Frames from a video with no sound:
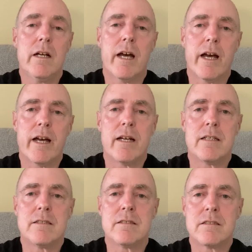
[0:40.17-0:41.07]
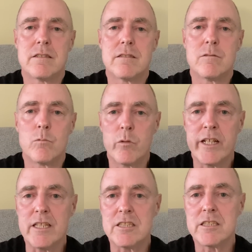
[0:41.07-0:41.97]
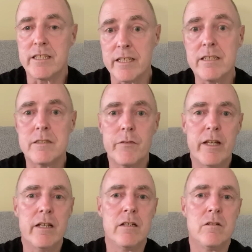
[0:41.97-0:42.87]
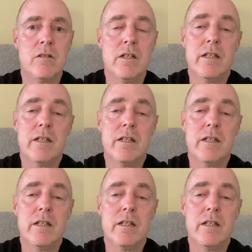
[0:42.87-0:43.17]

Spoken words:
has reached, in his view,